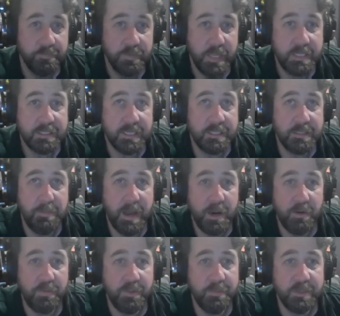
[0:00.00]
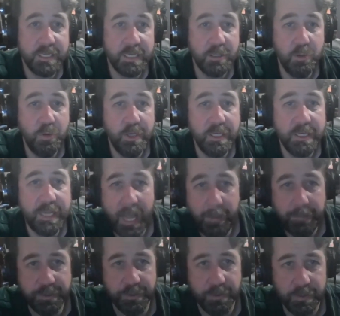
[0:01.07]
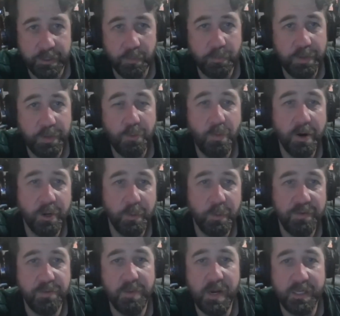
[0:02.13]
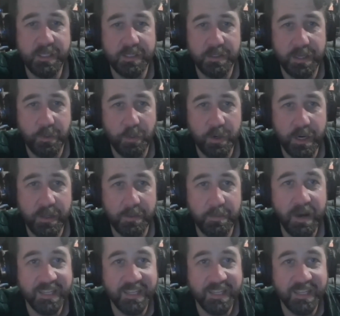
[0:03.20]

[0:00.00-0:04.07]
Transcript: it's it's a matter of them just eluding capture. They're they're running away from us. Like we're kind of the